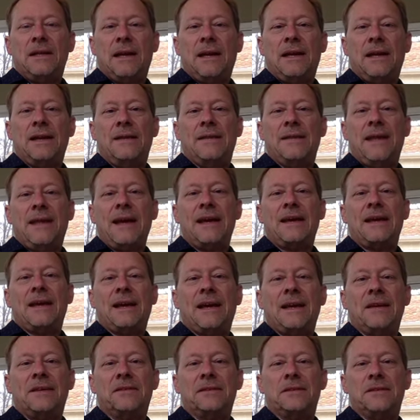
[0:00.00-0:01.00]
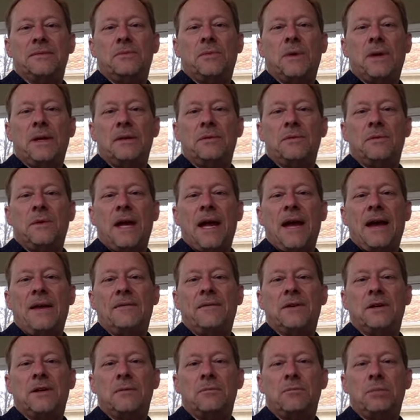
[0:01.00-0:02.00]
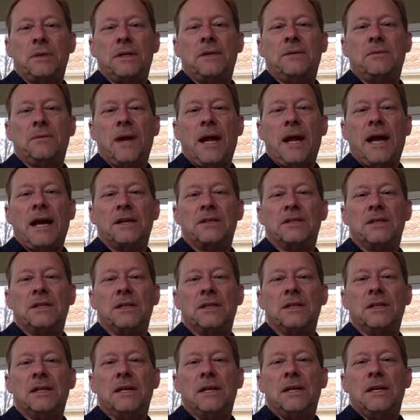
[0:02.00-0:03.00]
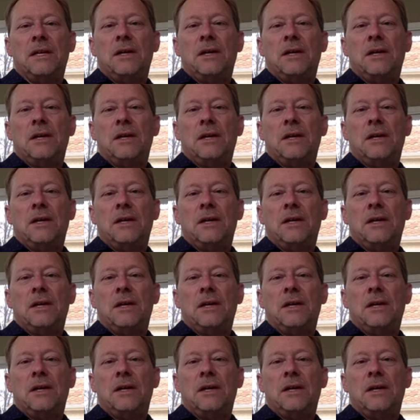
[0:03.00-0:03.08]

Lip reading: And in that case, when we have a complete reaction,